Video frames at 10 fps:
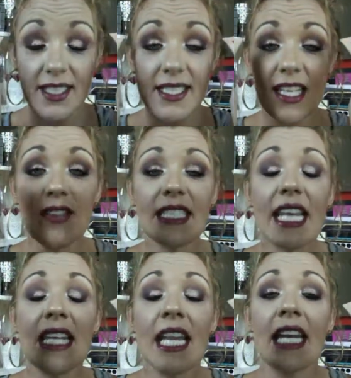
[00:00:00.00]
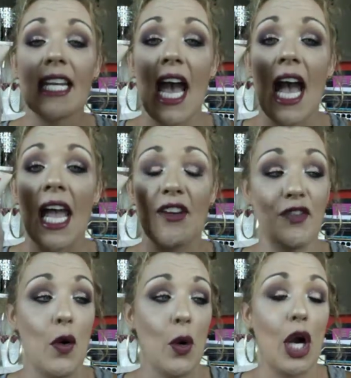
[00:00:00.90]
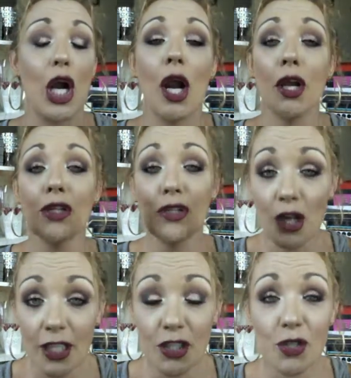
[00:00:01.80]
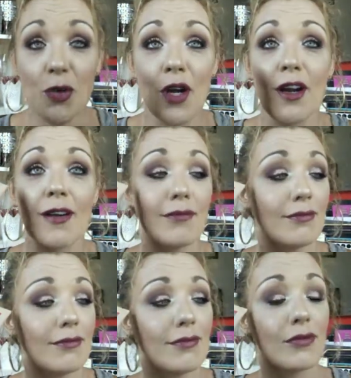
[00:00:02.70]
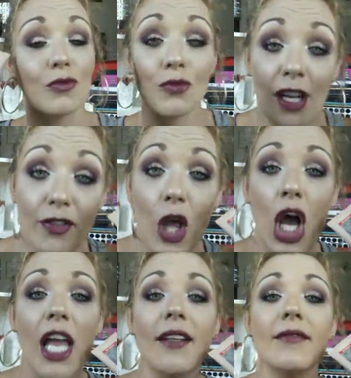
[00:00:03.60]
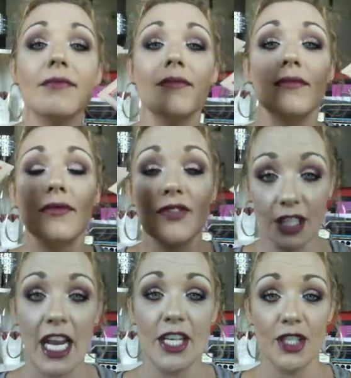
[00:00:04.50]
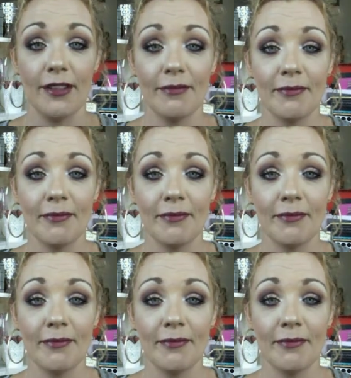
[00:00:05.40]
$17.99 for drugstore Revlon foundation.